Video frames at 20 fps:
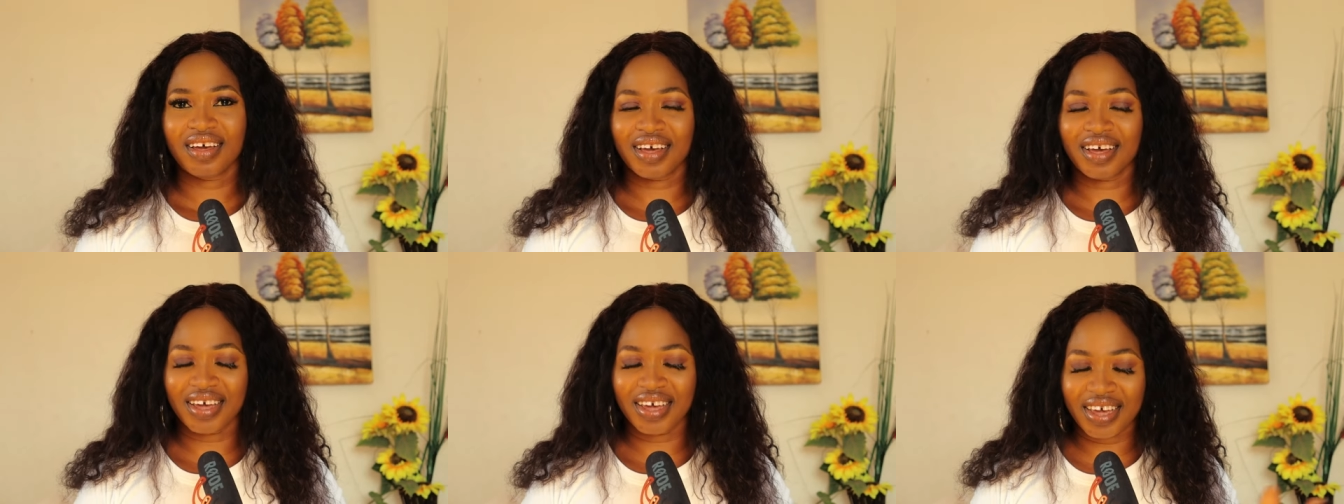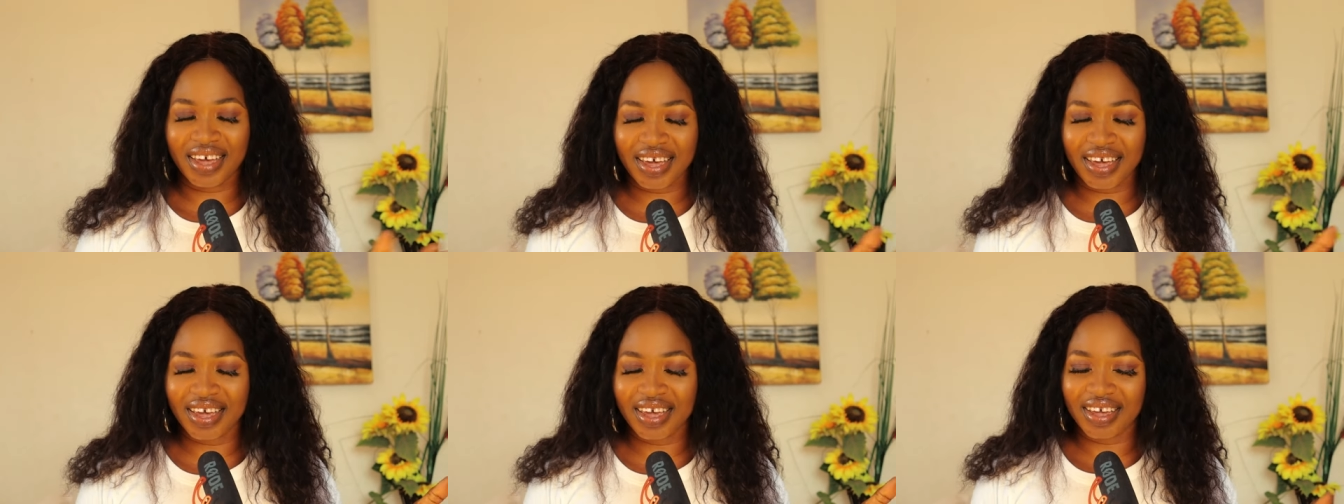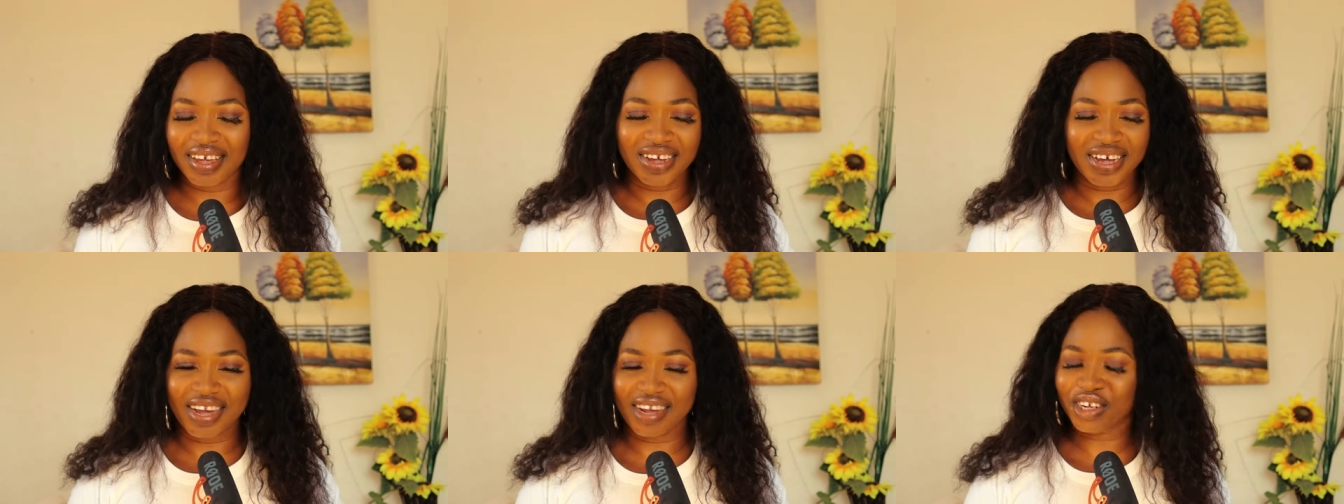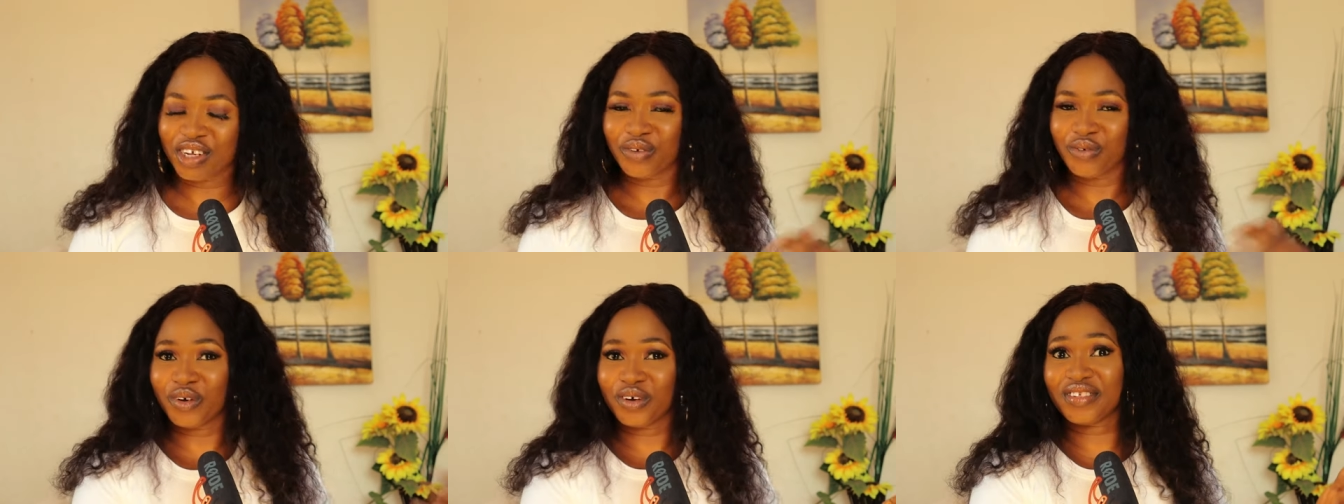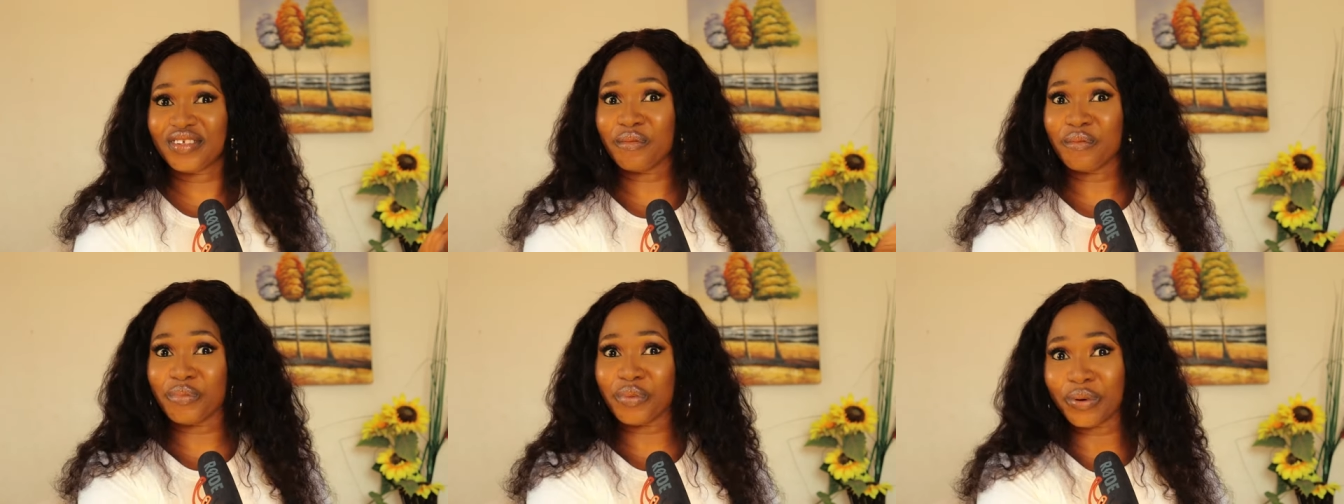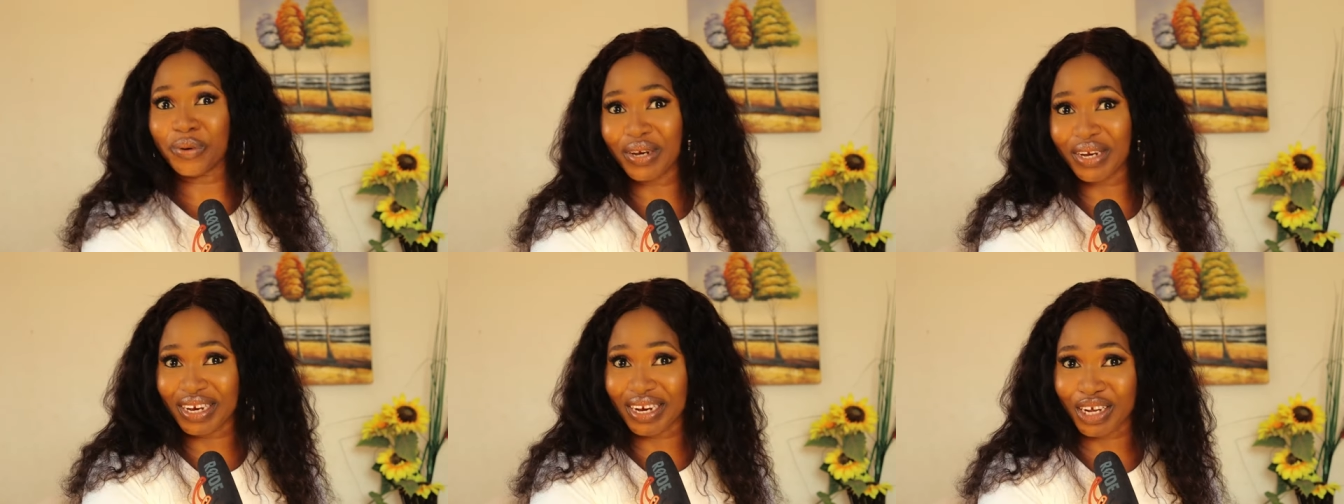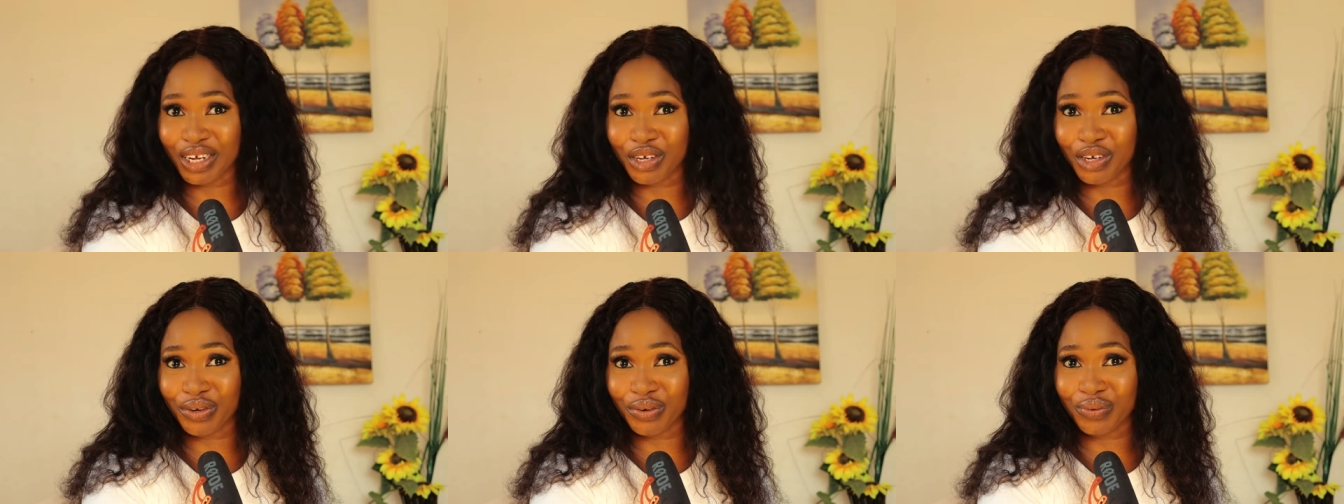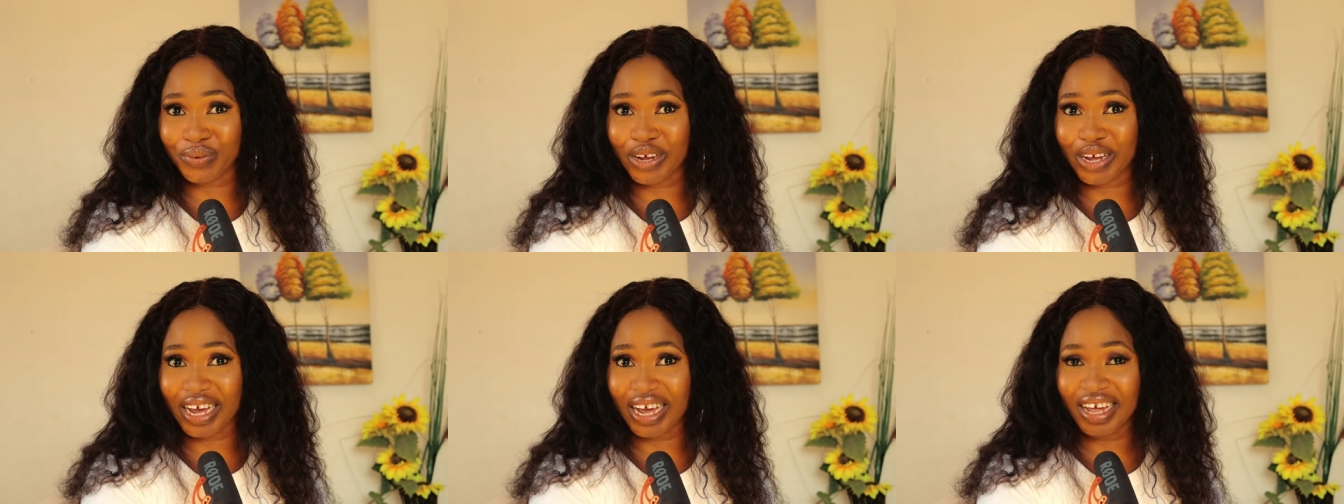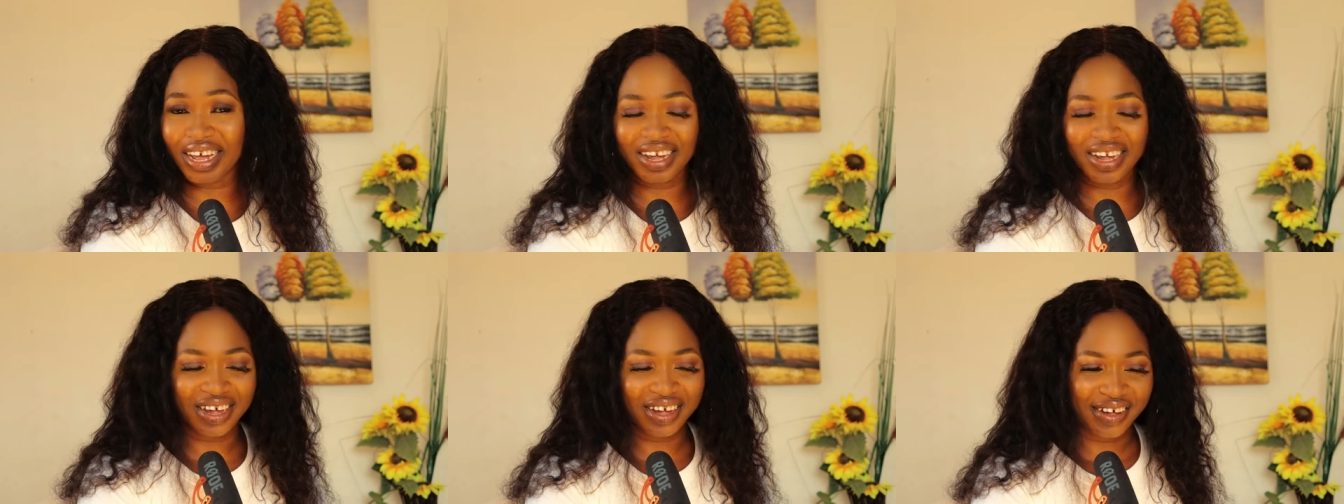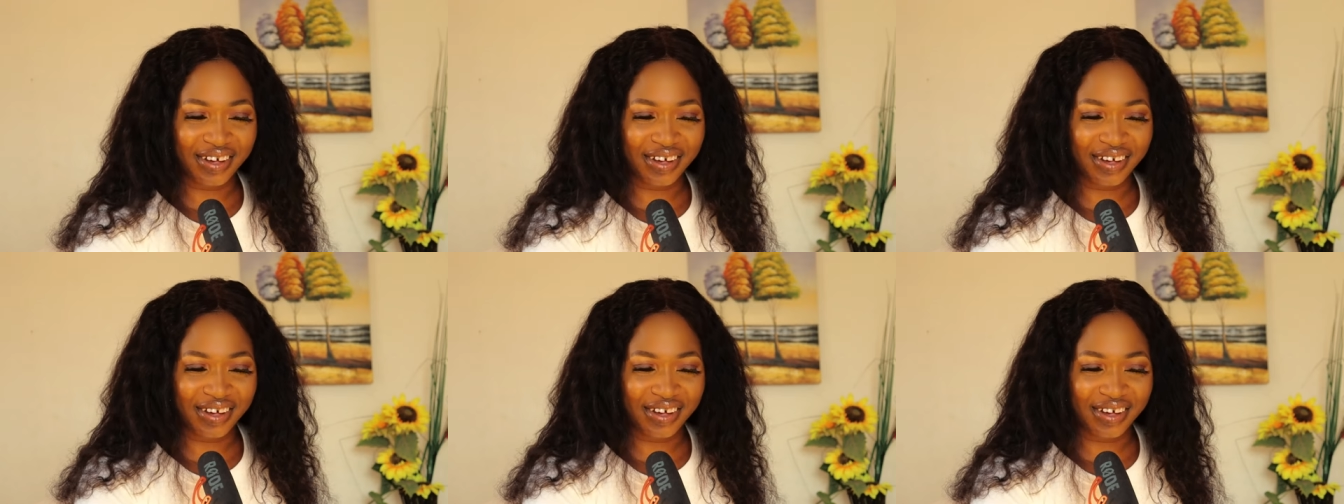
Uh-huh. And she wasn't born in Nigeria.